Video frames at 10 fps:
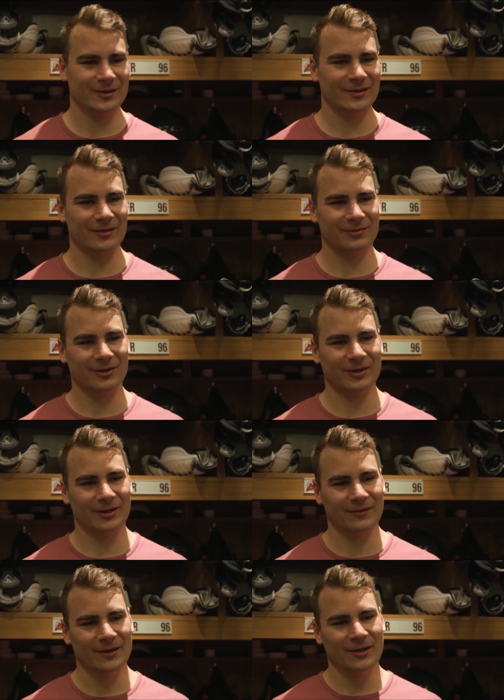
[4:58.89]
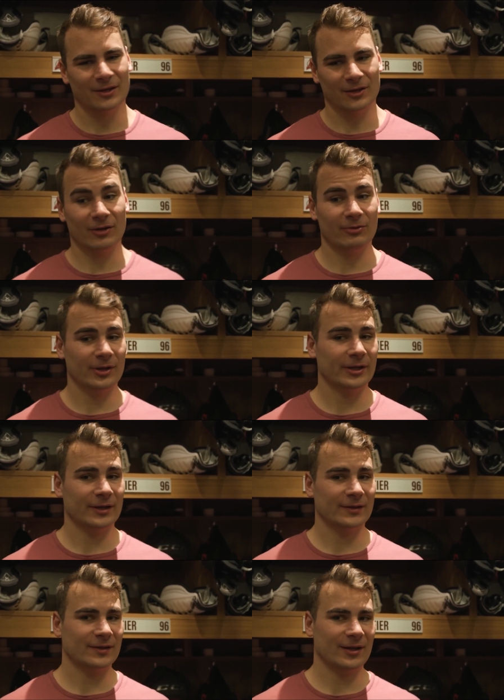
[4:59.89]
It's definitely a, you know a really
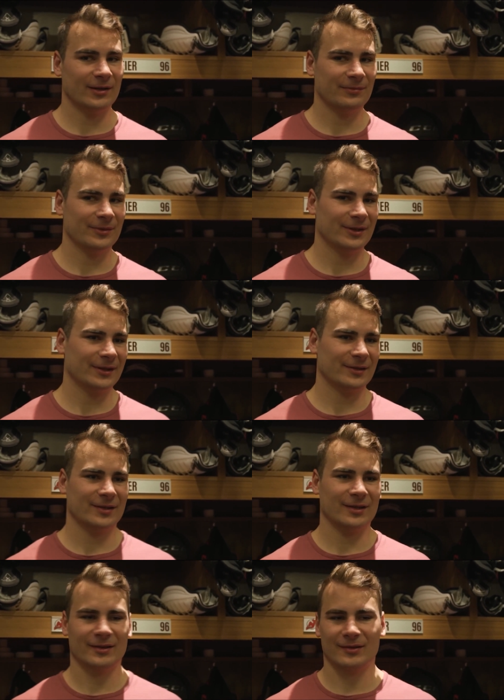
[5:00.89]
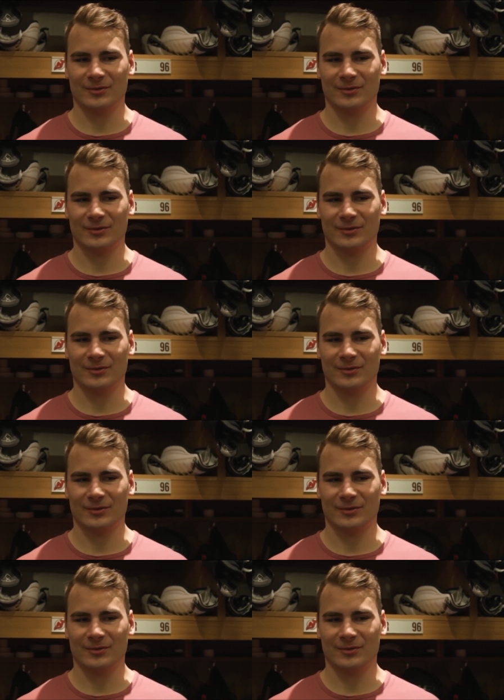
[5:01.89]
nice setup, and like I said,